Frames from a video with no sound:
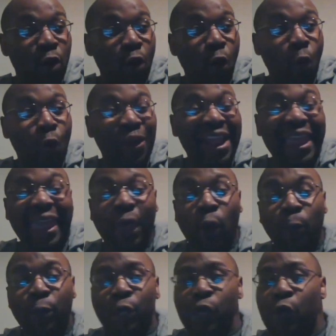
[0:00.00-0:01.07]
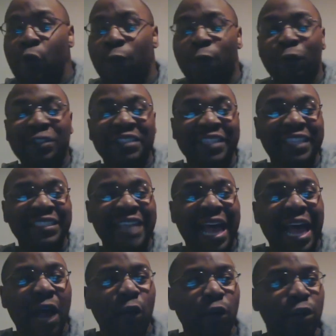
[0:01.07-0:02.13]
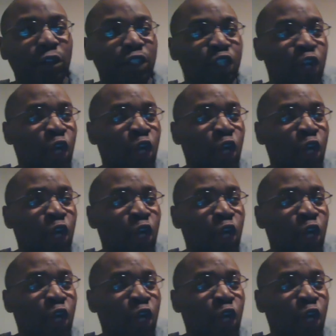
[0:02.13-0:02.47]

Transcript: or I helped you for six hours,